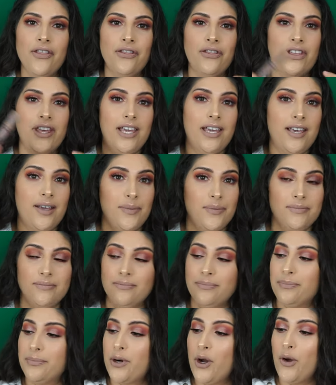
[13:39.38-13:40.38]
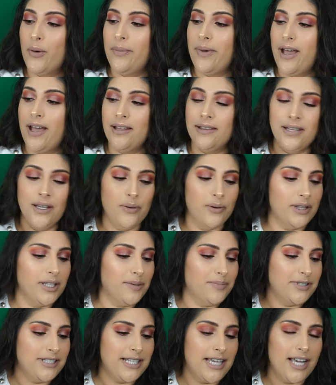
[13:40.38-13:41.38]
The Pro Matte Liquid
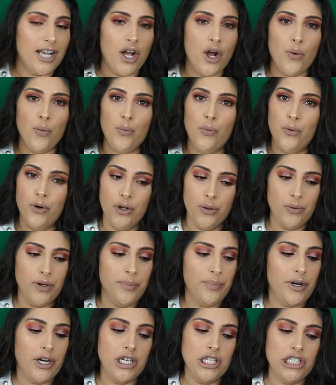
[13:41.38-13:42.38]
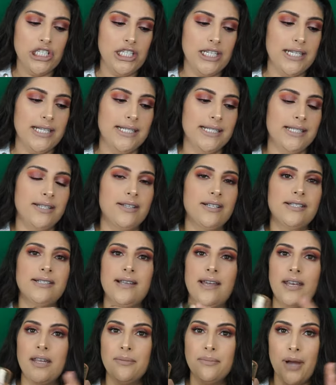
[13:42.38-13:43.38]
Lipstick, would repurchase. The
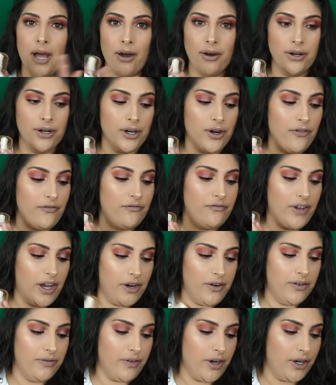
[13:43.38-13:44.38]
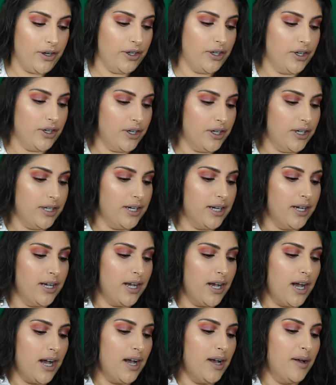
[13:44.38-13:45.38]
setting powder, very, very good.
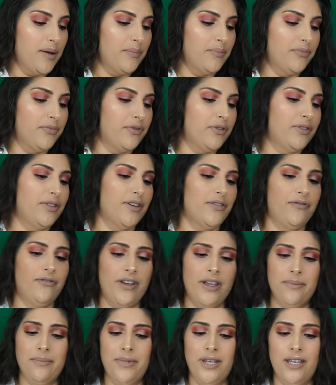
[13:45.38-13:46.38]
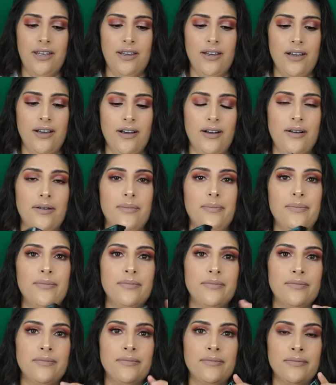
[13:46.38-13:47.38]
The Fit Me
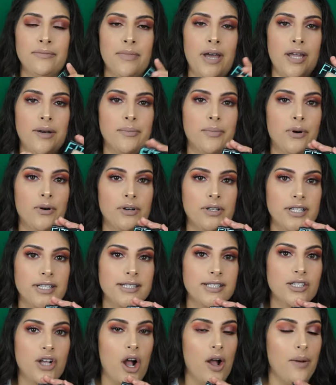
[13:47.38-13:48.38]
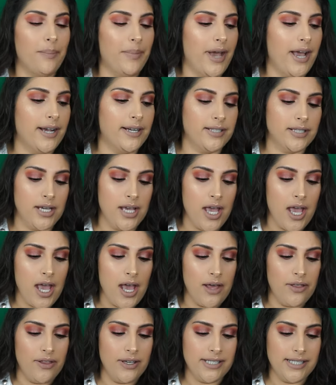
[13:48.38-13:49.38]
Matte and Poreless Compact,
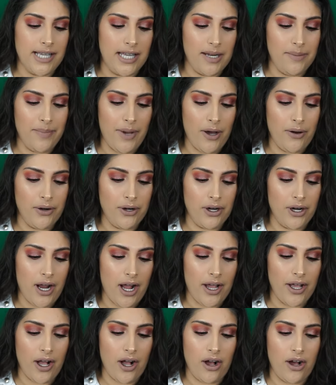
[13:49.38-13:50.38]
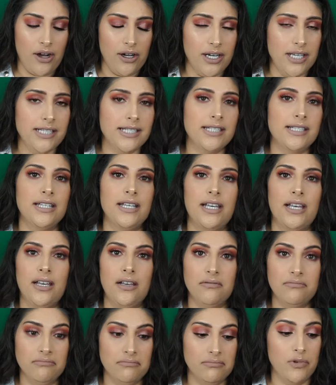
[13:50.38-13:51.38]
the setting powder, I honestly
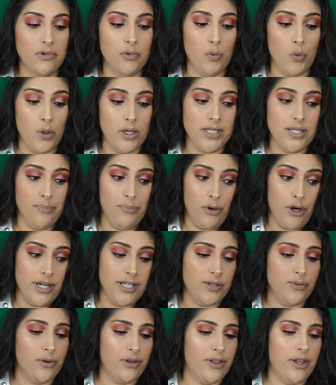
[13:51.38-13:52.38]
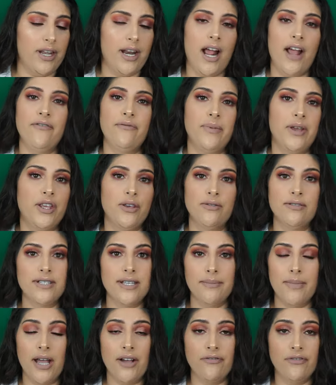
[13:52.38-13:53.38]
was impressed with it. I've been
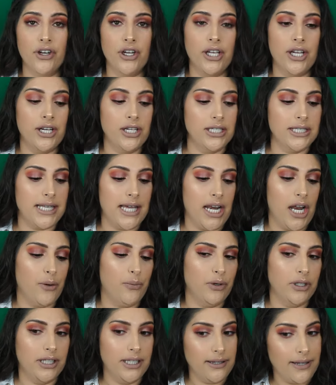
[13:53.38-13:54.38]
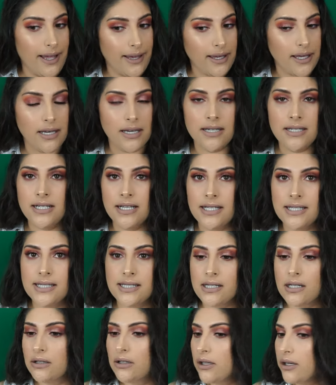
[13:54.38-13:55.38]
using that for years and I really like it. It does
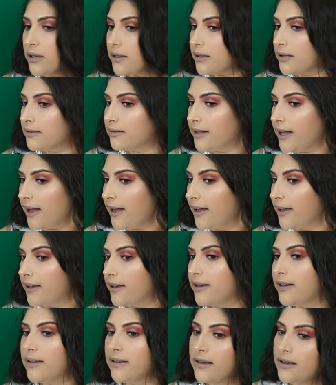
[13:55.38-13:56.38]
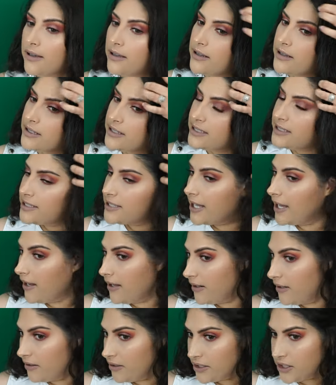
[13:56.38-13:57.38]
look like
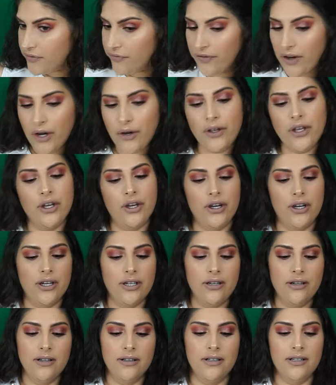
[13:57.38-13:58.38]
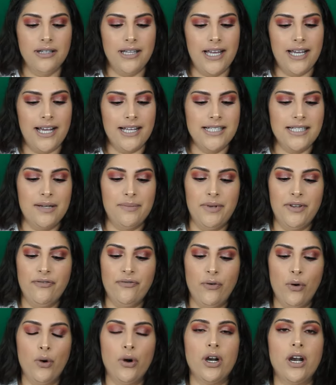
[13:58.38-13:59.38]
skin. It looks very good. Like I said
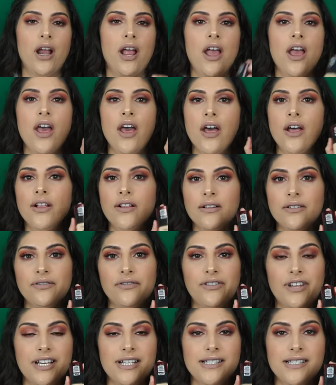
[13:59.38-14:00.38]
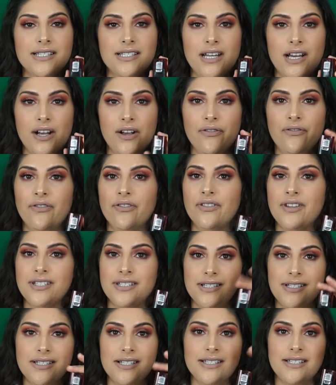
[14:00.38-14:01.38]
before, this
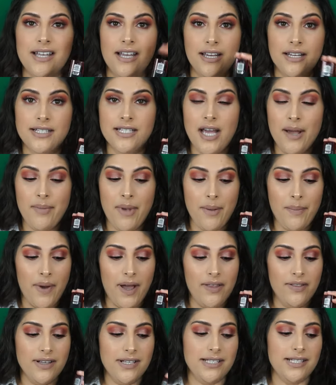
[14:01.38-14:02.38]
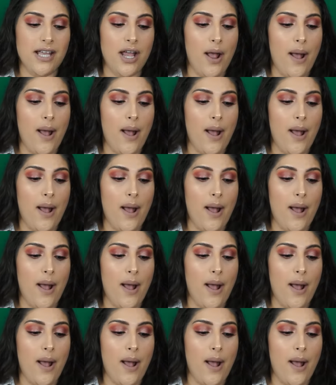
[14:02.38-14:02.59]
is the second time I buy this.